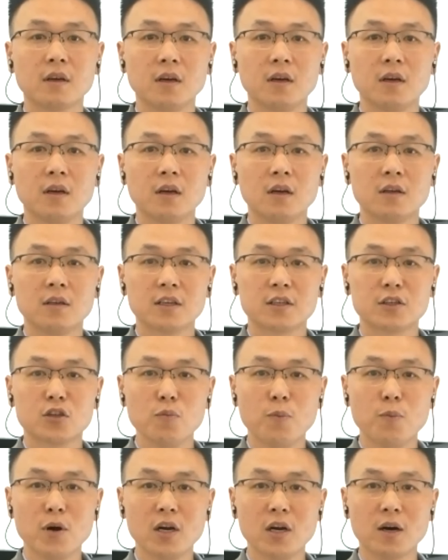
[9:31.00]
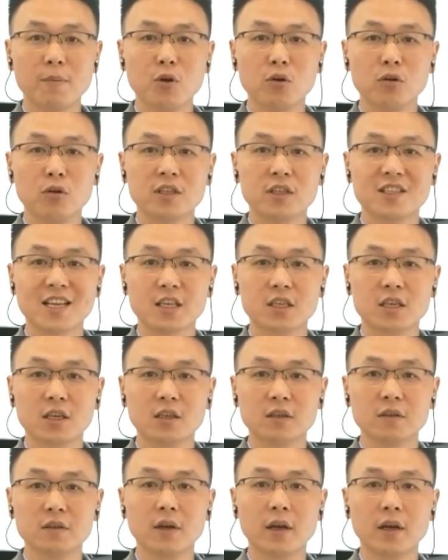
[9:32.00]
The supercomputing center
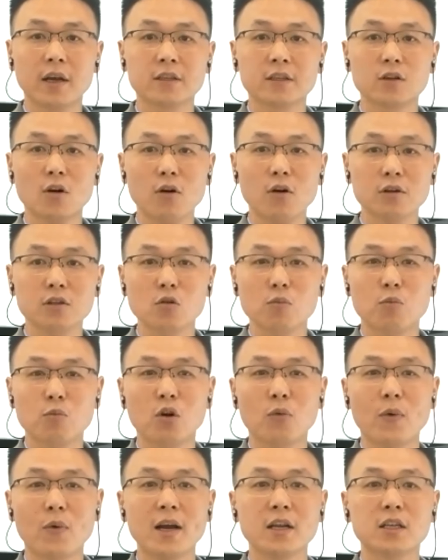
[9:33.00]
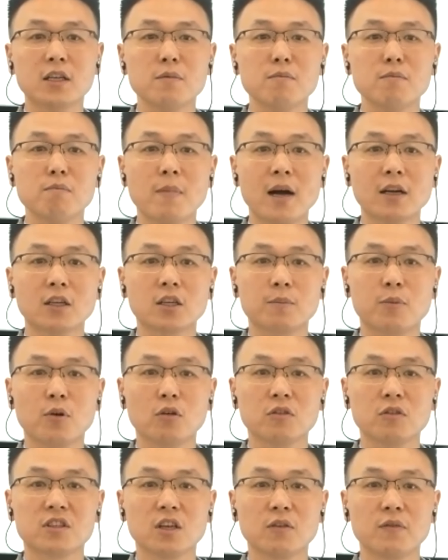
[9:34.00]
is also providing
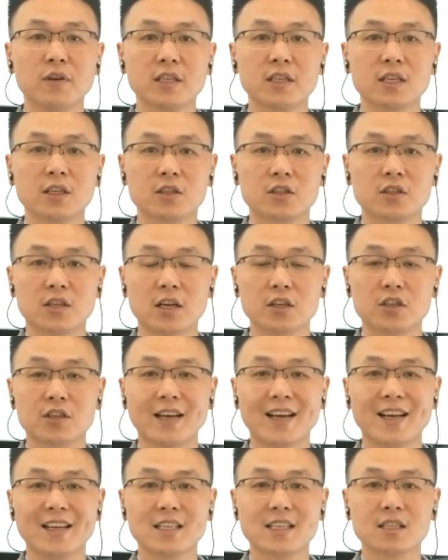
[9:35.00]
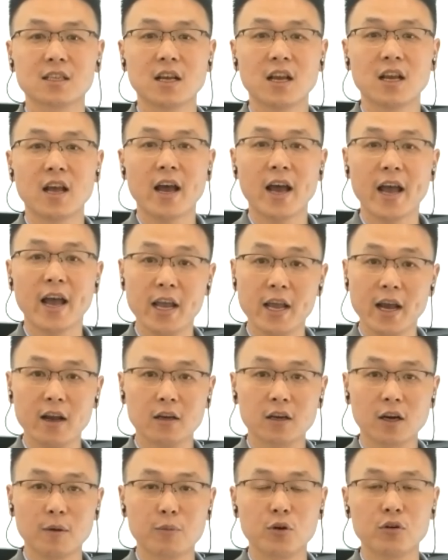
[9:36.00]
multiple services such as AI
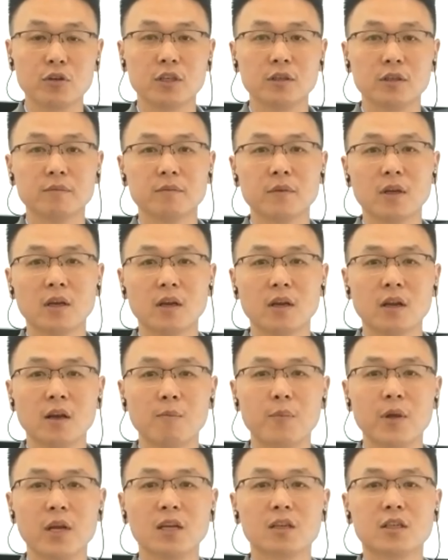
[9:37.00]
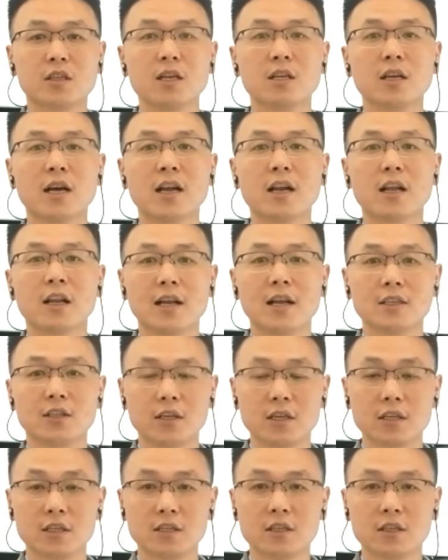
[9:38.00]
computing, big data
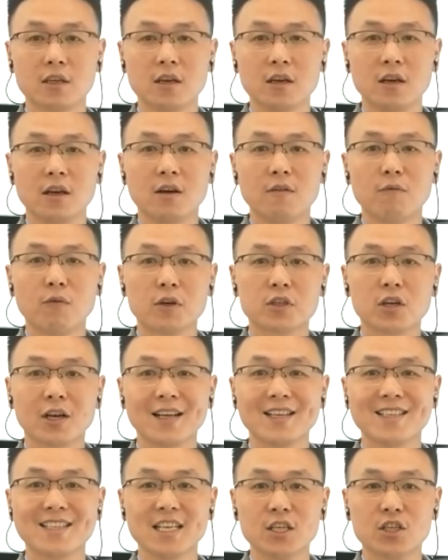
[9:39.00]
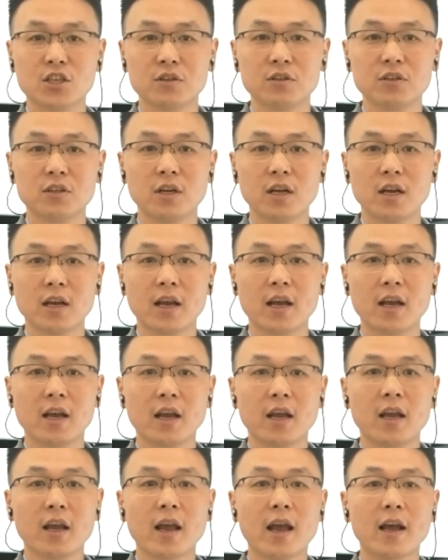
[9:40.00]
analysis, virtualization,
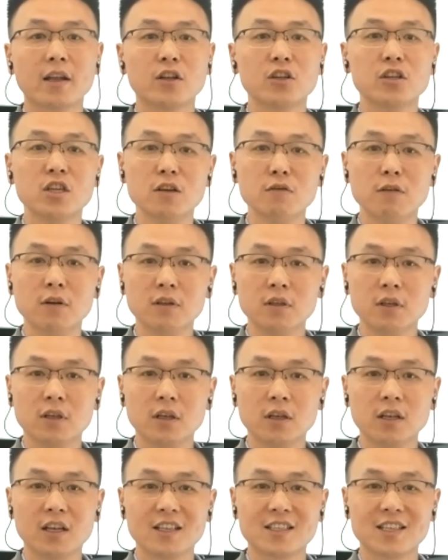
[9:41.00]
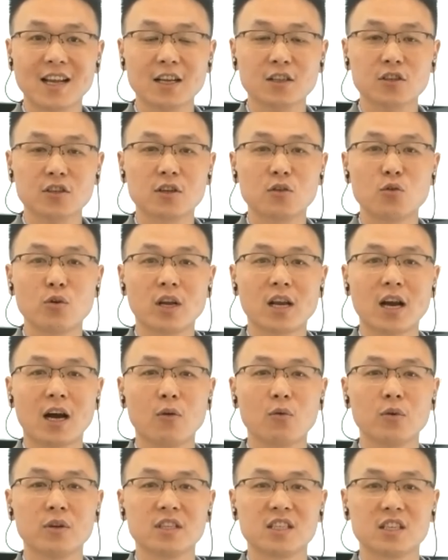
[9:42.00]
and even disaster
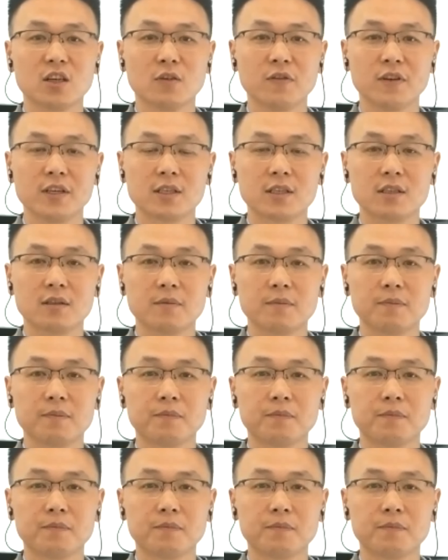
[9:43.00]
recovery service.